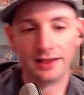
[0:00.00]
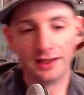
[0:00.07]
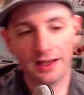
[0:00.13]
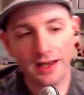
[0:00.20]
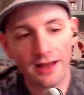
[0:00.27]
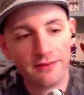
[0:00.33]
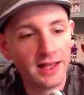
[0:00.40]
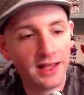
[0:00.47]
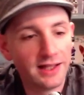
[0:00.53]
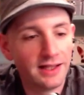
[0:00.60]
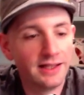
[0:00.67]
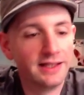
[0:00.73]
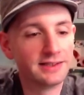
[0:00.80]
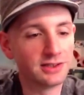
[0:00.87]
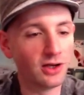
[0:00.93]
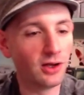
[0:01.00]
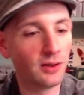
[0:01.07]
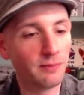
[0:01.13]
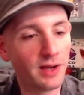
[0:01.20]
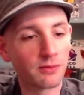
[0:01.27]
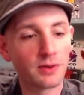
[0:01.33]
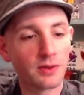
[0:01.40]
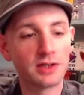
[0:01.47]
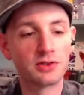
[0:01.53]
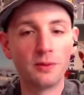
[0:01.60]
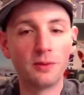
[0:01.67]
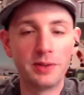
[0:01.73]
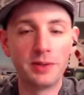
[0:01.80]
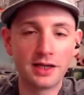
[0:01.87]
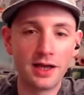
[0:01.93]
And that is all my retro
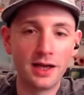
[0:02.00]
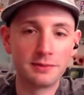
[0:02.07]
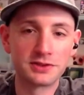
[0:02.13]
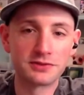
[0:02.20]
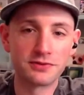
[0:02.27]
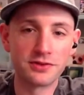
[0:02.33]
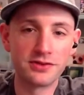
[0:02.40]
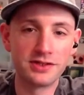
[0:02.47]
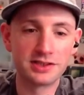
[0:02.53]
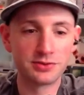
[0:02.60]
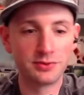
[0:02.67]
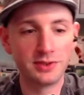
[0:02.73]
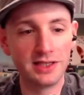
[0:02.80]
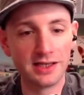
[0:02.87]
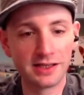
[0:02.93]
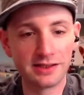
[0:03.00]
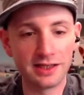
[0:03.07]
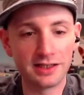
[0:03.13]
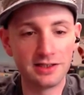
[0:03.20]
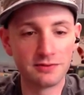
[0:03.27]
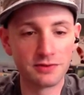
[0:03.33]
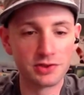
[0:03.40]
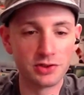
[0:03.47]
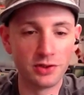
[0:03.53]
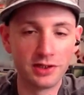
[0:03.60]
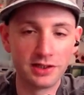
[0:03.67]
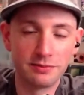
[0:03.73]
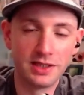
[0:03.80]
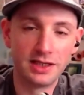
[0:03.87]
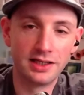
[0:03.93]
pickups for this week. Thank you for
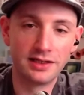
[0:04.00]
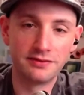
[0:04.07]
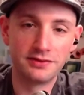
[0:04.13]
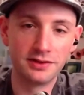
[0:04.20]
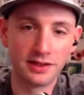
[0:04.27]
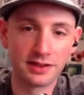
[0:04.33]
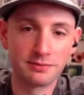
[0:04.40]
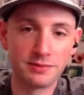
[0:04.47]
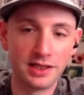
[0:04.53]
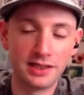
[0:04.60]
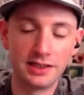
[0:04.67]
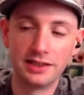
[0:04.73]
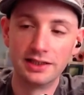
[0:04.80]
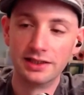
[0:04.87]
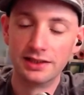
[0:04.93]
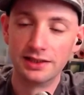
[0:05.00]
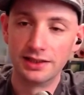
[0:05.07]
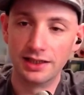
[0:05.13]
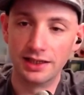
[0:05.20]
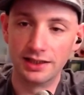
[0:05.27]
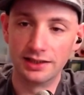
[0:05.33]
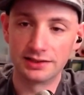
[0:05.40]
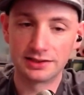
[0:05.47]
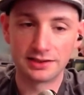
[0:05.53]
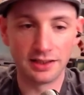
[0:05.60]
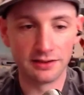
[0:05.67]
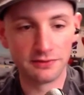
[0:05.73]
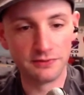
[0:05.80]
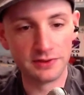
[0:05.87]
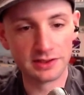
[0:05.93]
joining me. If you like my
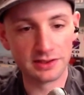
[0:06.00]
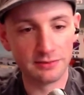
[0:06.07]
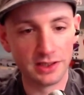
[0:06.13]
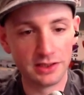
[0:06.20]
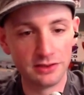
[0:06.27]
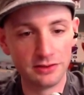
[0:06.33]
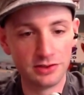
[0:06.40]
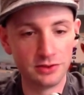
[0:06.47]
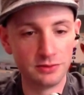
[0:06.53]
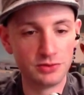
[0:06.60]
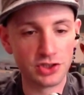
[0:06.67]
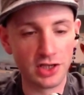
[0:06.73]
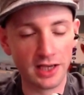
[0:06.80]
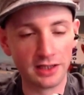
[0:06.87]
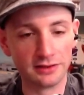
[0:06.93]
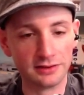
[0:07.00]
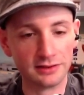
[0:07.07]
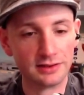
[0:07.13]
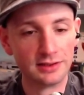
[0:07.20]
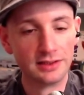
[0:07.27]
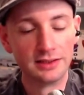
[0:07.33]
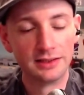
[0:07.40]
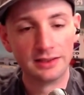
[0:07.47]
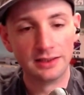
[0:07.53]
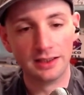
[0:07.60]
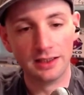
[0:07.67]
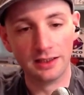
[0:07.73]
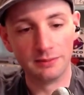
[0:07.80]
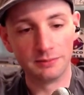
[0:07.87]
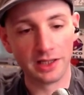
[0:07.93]
stuff, visit my YouTube channel.
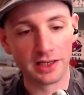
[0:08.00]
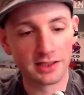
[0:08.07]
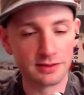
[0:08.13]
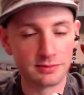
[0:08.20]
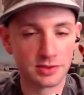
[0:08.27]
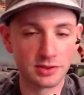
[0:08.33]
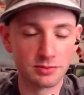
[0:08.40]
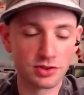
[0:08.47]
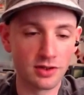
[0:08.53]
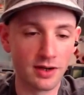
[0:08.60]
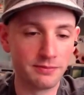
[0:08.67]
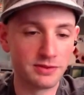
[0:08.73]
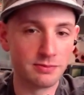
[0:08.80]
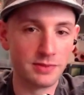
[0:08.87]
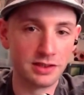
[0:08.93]
Like and subscribe to my